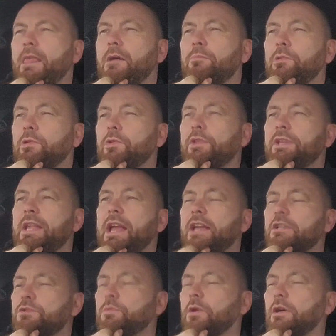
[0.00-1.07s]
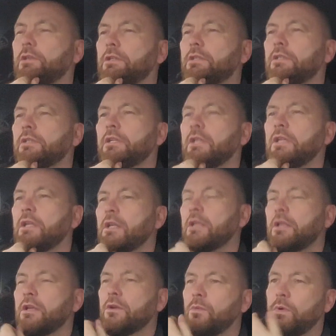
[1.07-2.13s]
bought the next one,
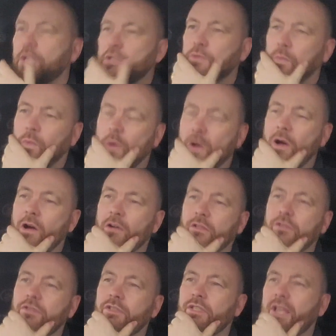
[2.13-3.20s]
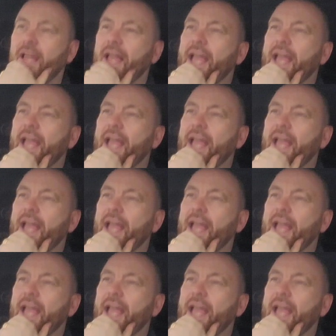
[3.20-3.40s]
which was